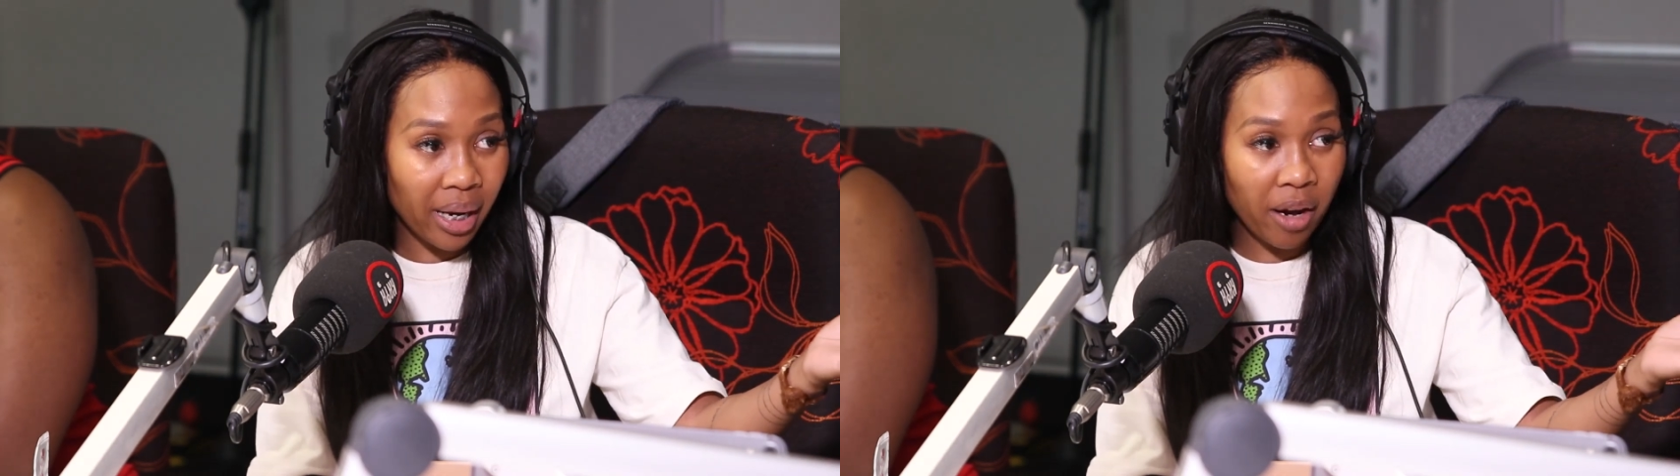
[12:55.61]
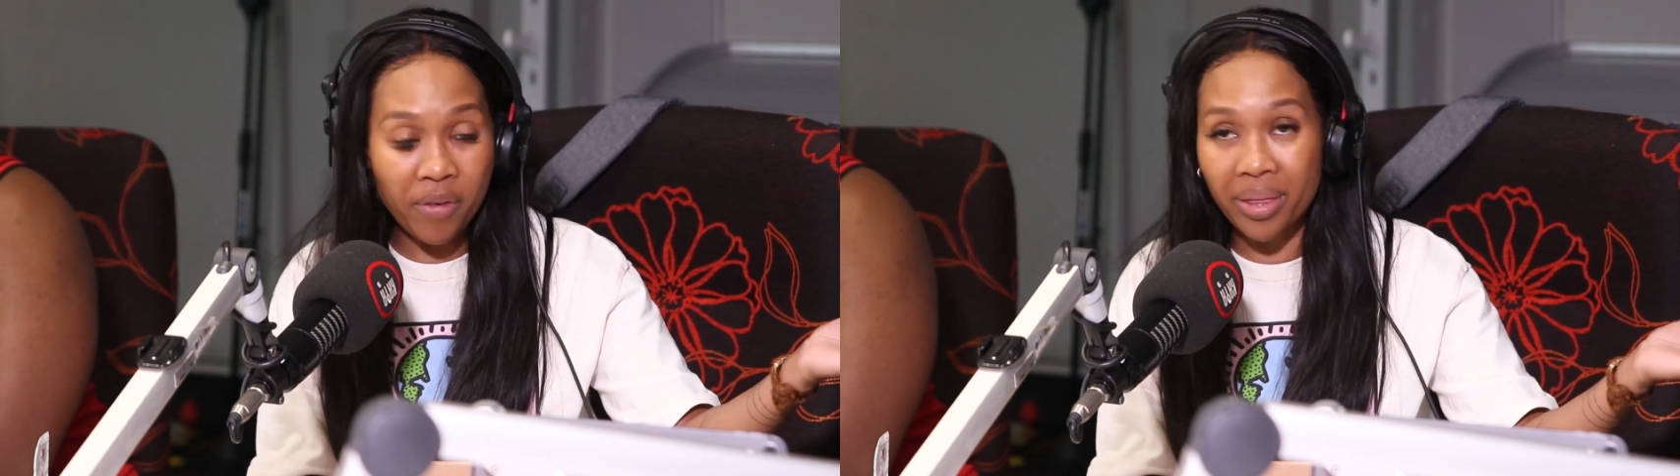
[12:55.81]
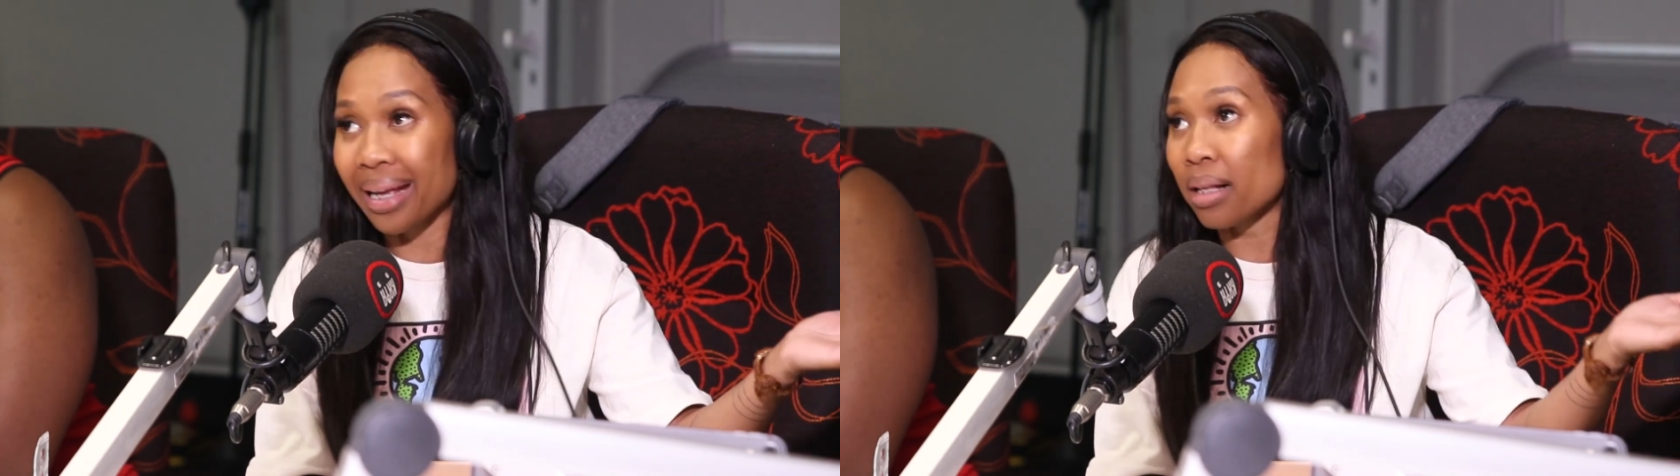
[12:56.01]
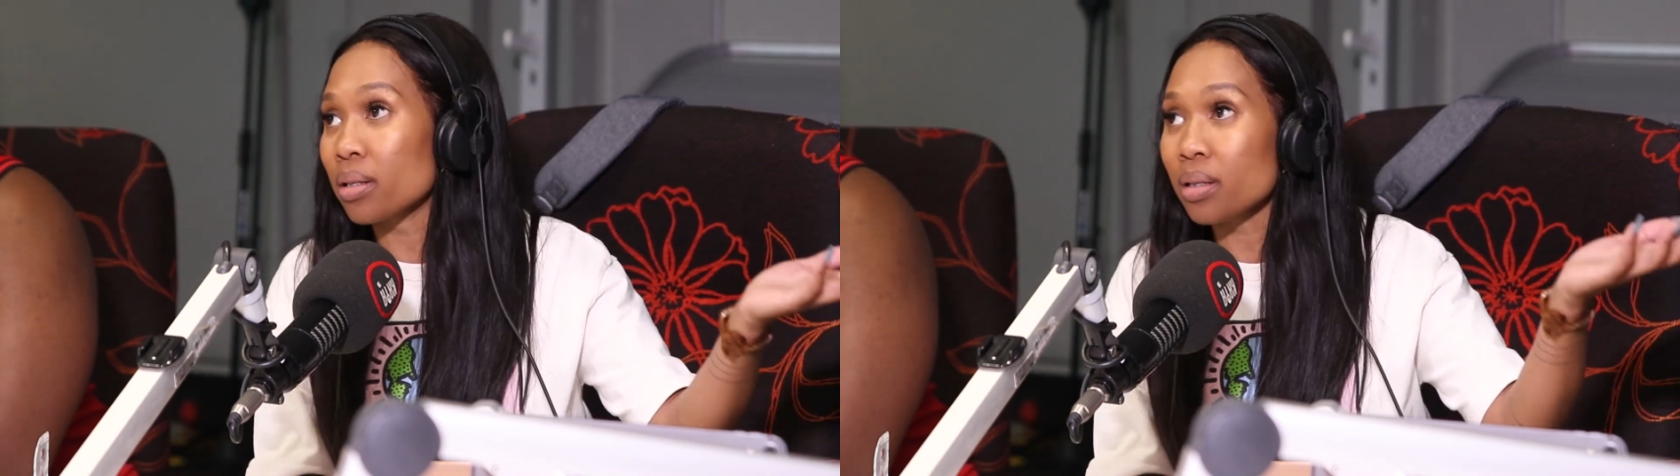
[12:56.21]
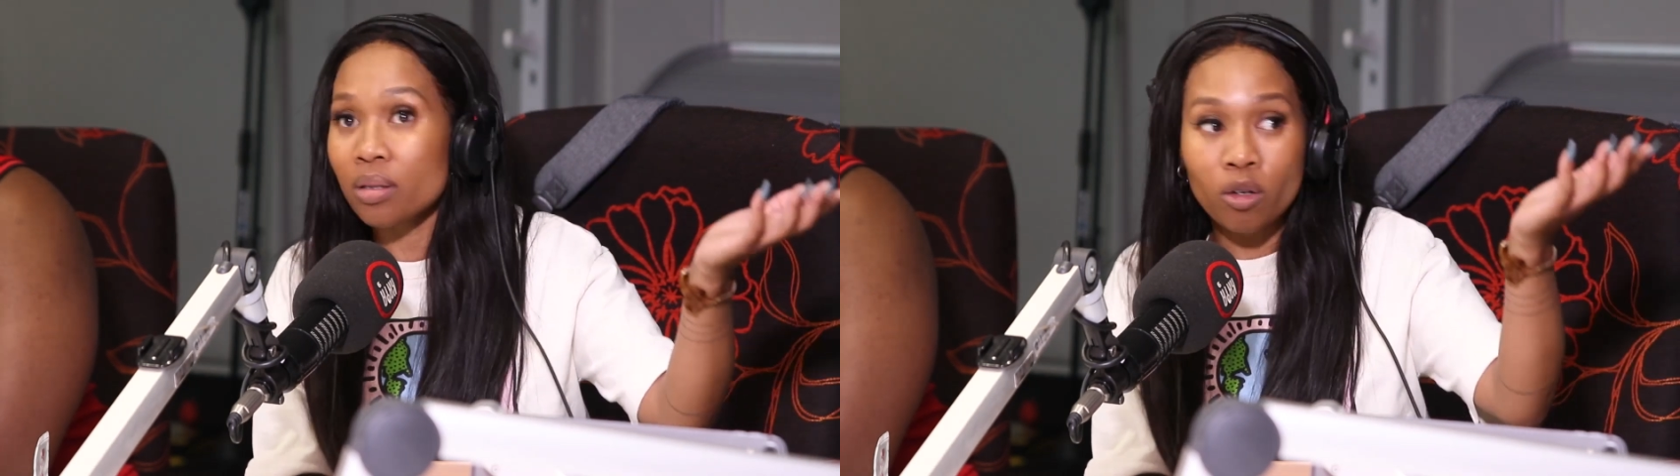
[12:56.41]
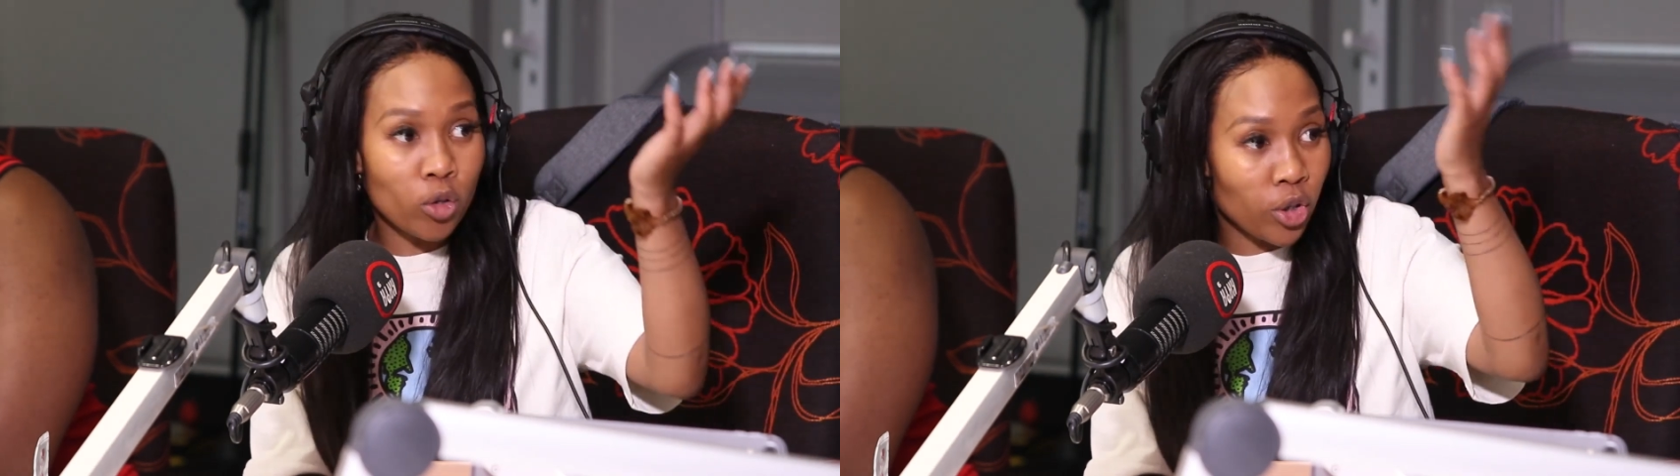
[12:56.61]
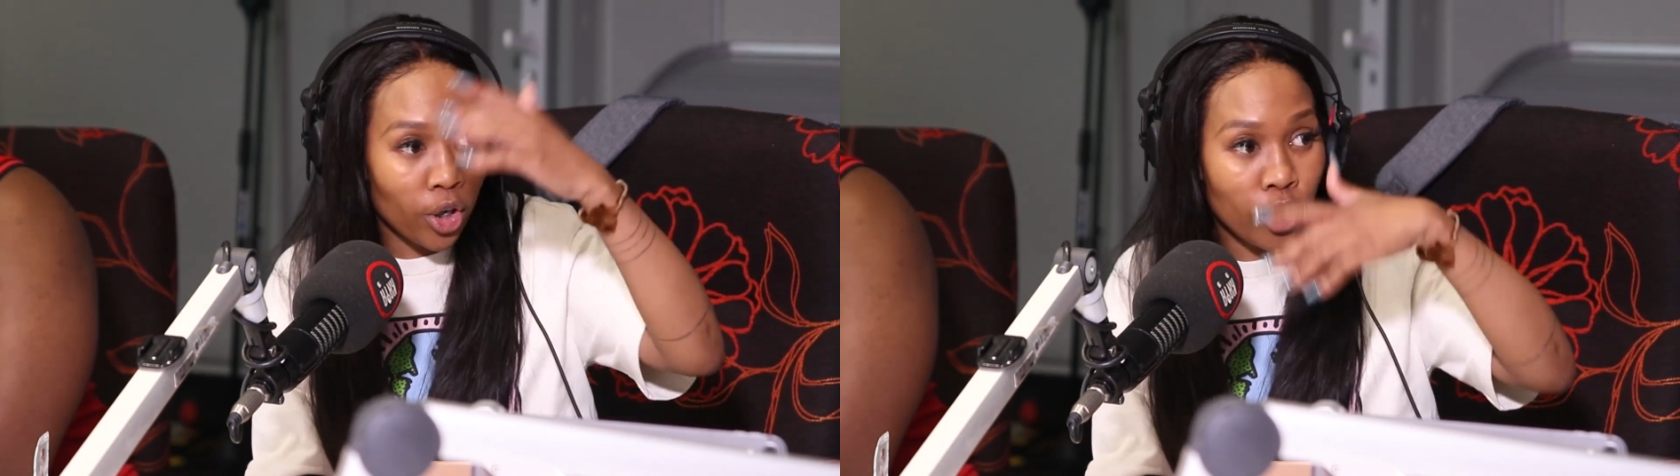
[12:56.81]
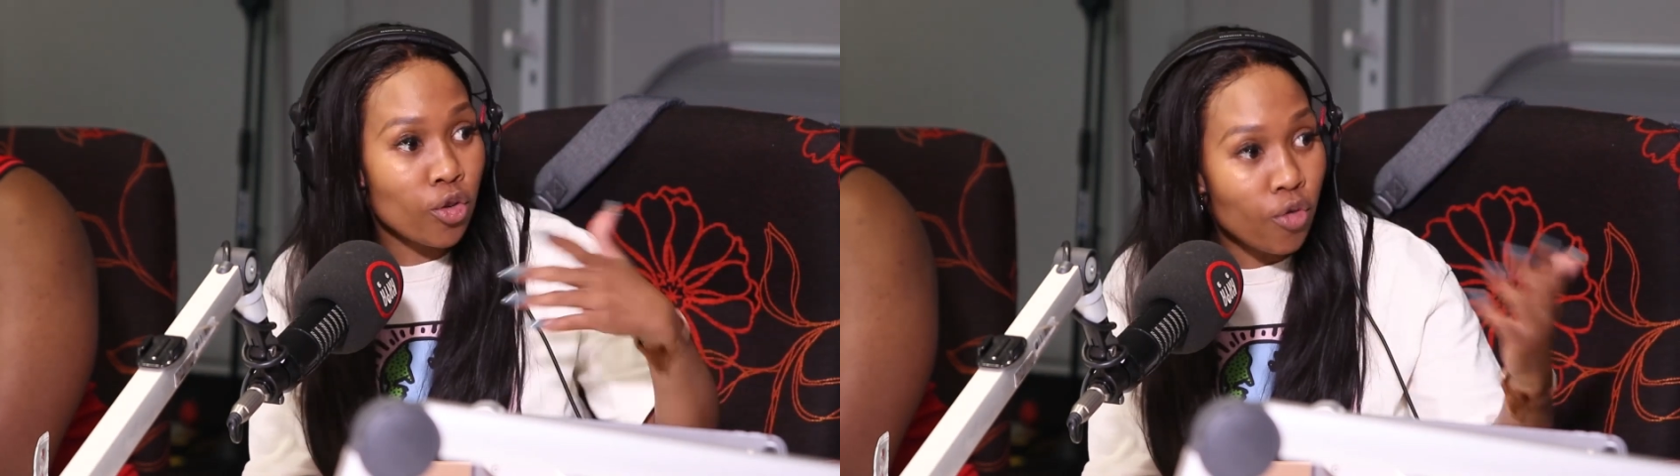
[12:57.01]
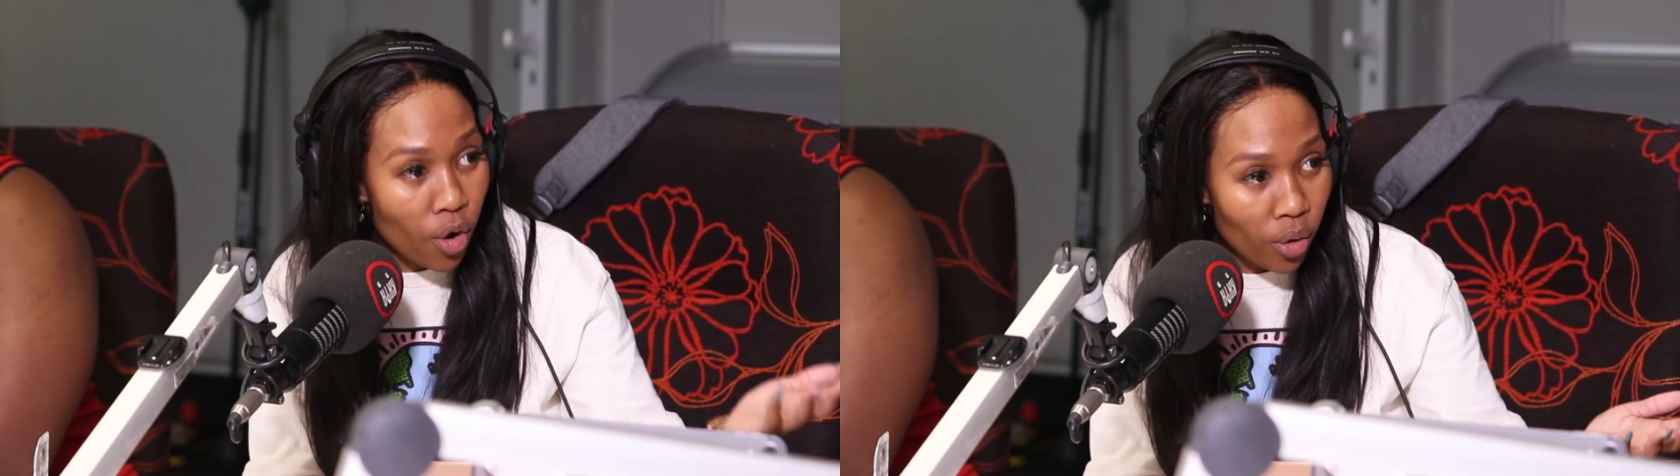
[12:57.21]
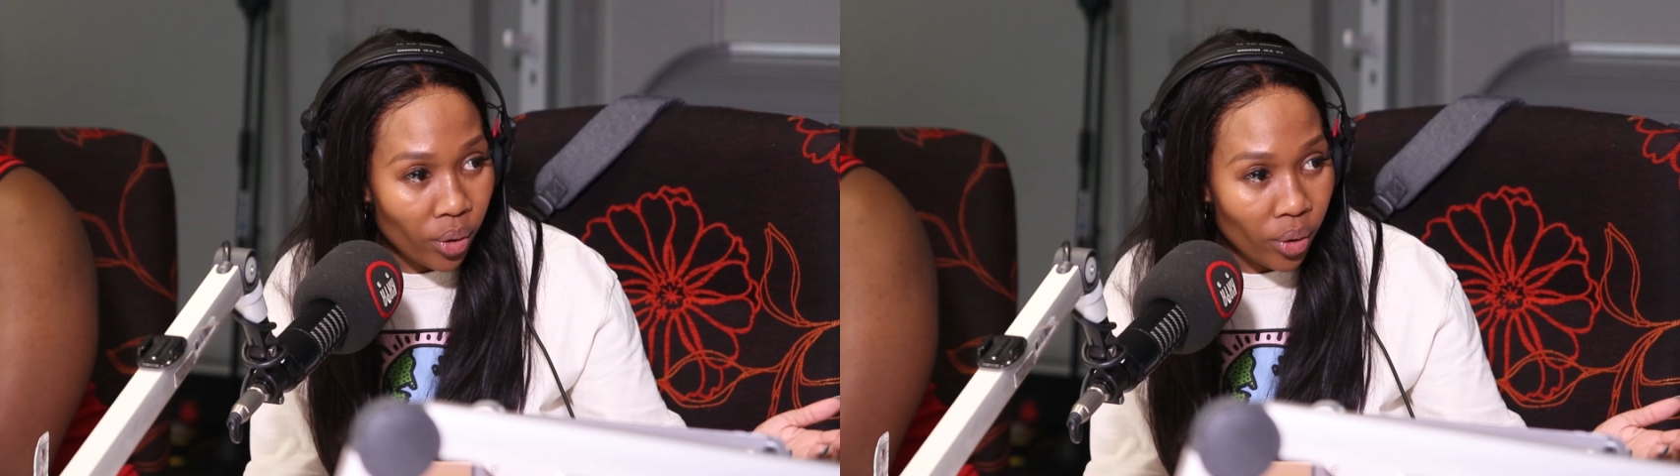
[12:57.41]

everything else also goes wrong.